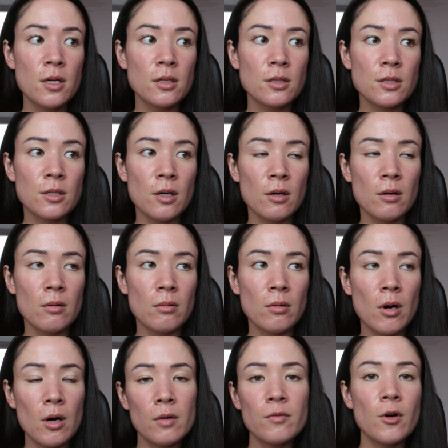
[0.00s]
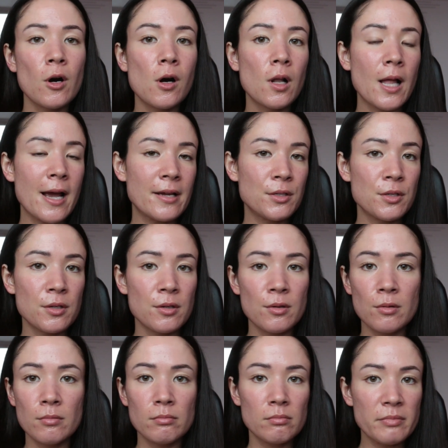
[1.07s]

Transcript: So overall, I do